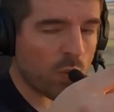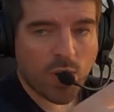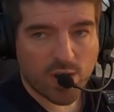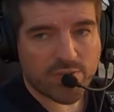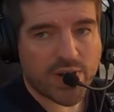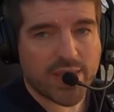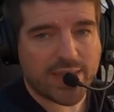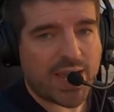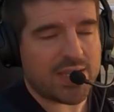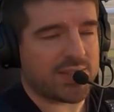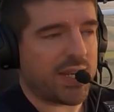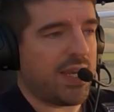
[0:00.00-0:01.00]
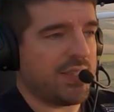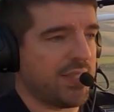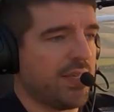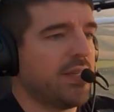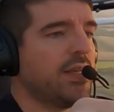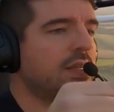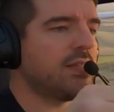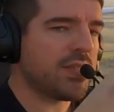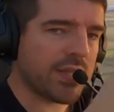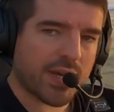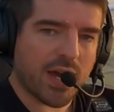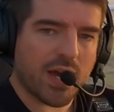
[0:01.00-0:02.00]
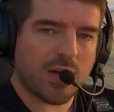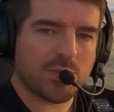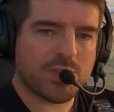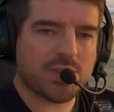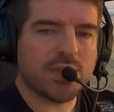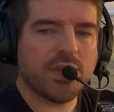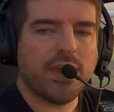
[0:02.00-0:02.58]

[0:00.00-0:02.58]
well, via the gas gascolator to the carbs,